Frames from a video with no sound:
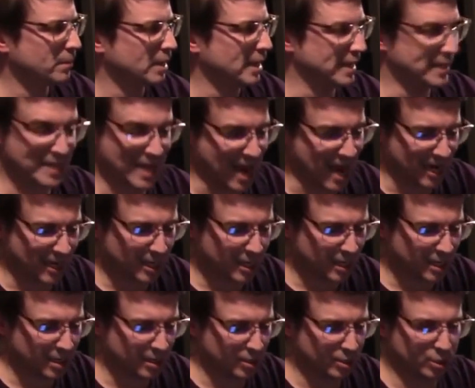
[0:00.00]
In
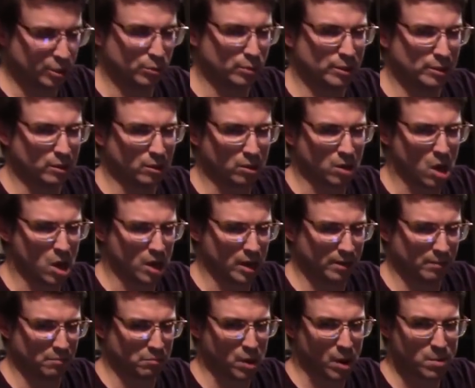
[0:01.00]
Canada, you would look
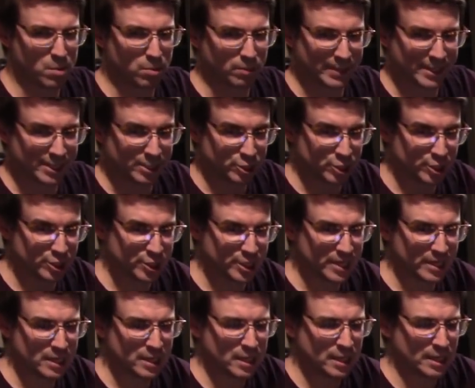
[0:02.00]
on probably
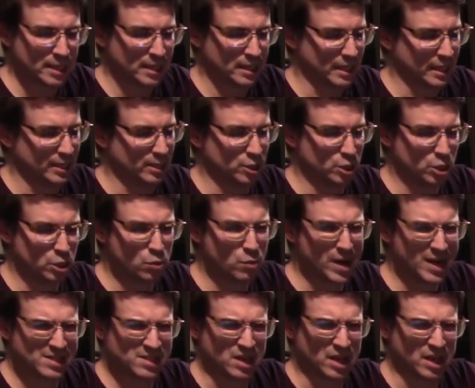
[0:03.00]
Kijiji. In the US, I